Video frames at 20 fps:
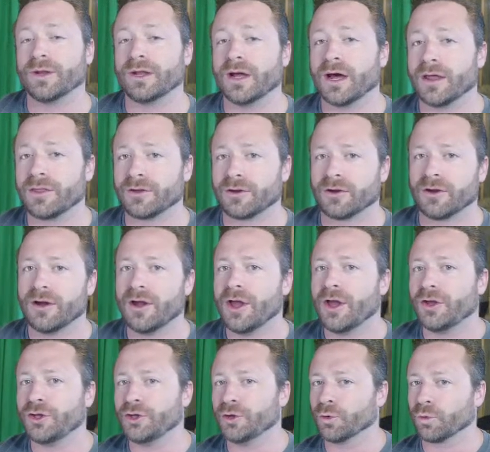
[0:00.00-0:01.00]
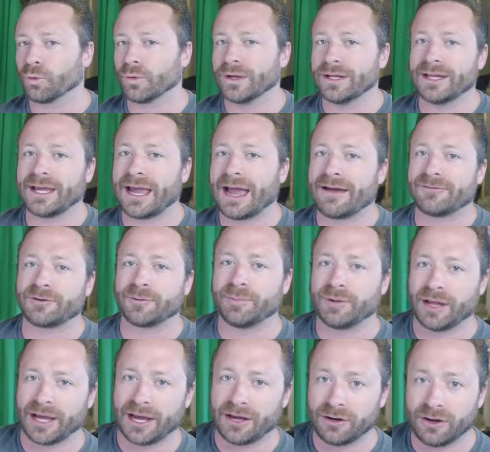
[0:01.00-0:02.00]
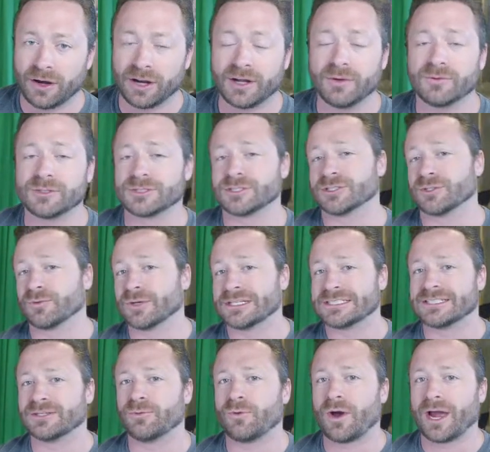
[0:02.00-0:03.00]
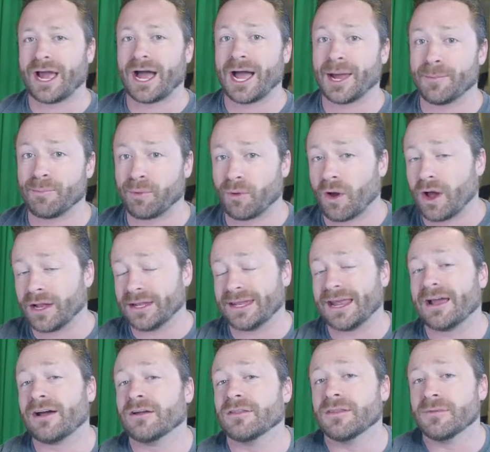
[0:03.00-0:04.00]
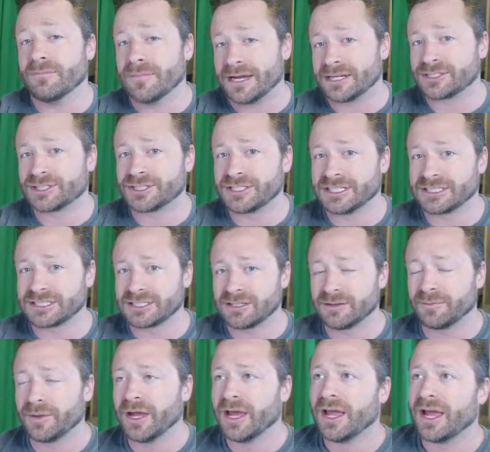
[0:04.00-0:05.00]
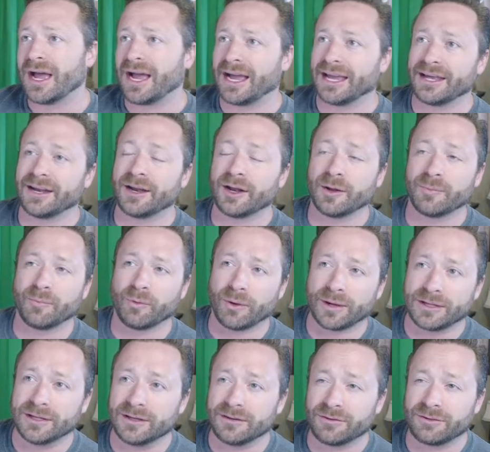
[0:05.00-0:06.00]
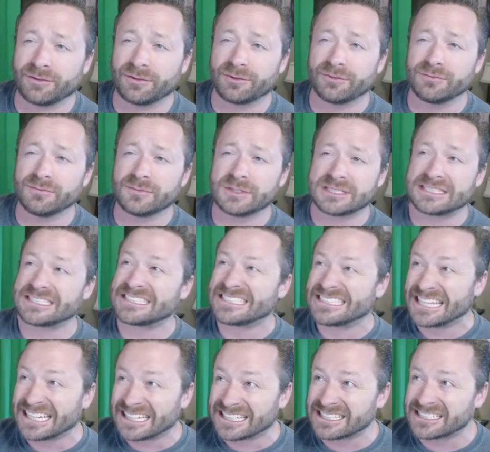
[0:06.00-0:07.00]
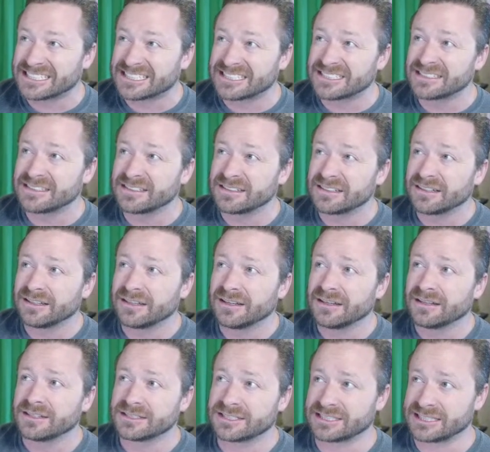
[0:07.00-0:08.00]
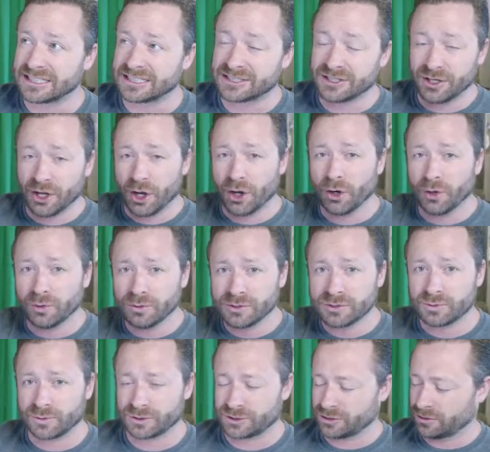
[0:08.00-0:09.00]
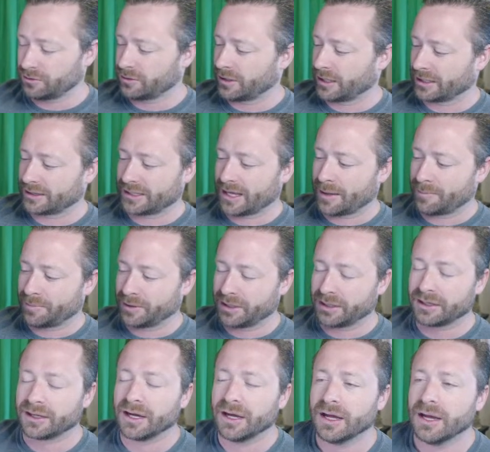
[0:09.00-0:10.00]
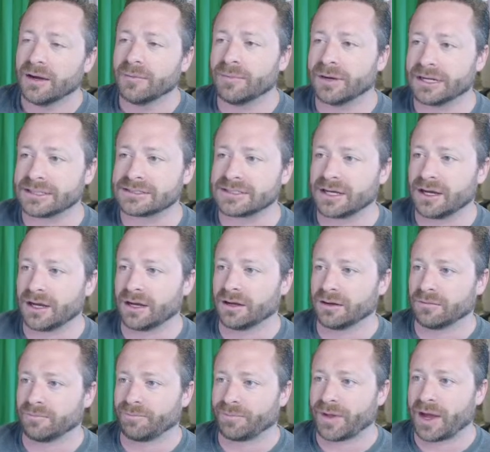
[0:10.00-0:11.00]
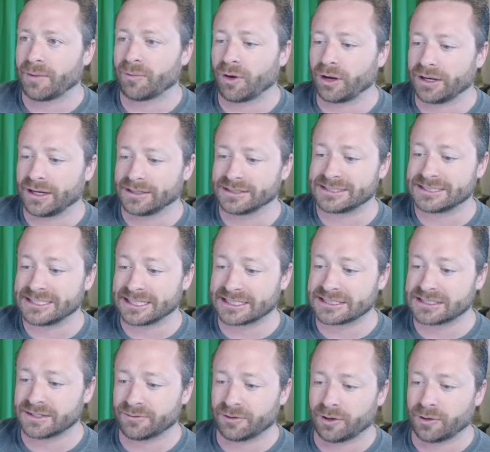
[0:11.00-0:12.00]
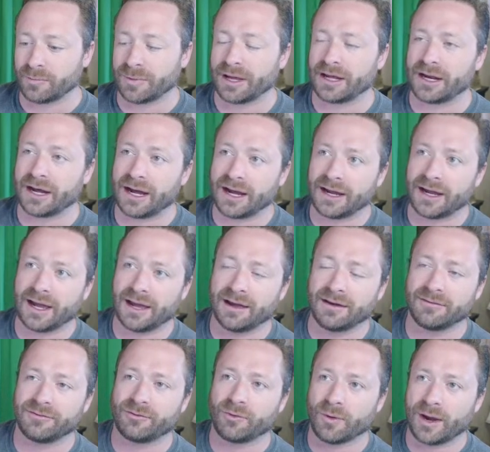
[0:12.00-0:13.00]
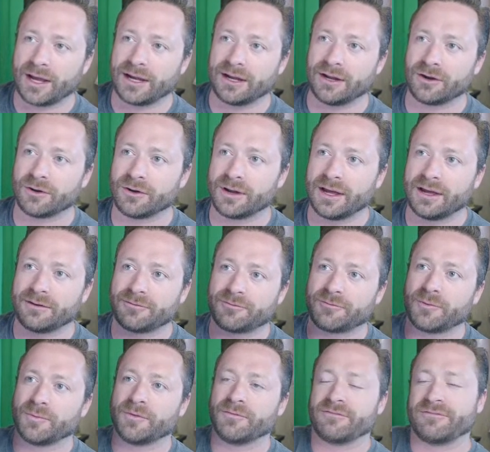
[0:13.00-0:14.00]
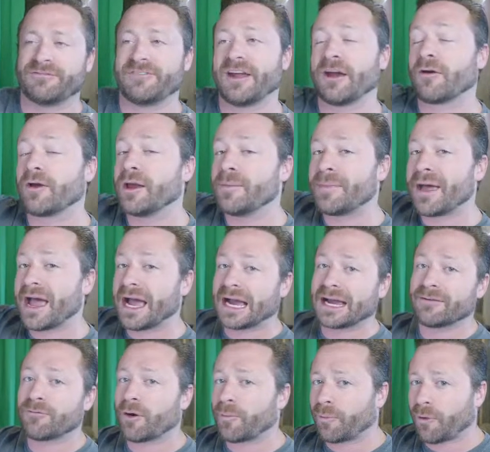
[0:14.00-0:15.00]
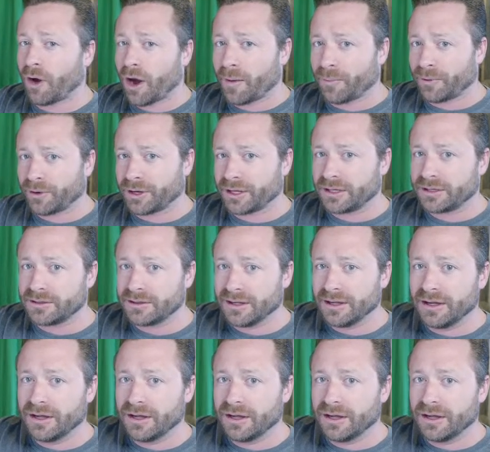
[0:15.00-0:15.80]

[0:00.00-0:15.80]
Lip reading: another, you really have to plan on it, which is the reason why I brought down the mesh system. I ended up bringing six nodes, which are like that big, but I brought down six of them, and I have great internet from the very back of our property